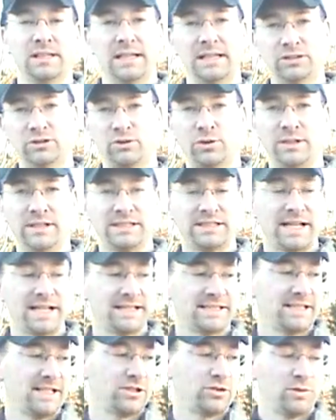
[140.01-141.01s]
in tree
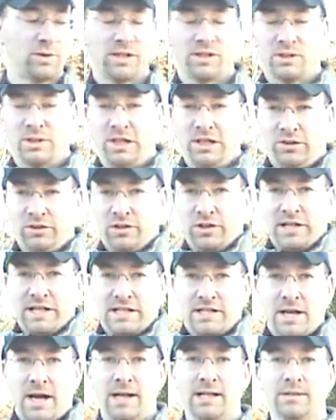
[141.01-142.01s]
stand situations and you're in
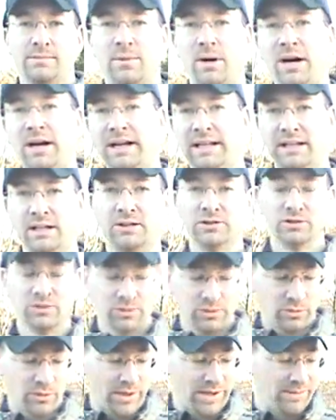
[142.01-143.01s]
a tight spot and
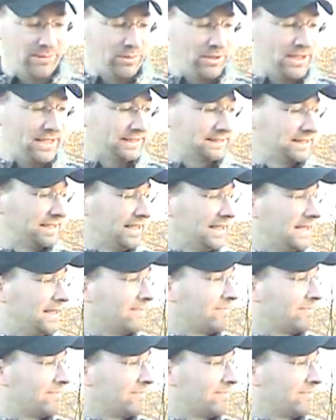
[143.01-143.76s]
also in ground blinds.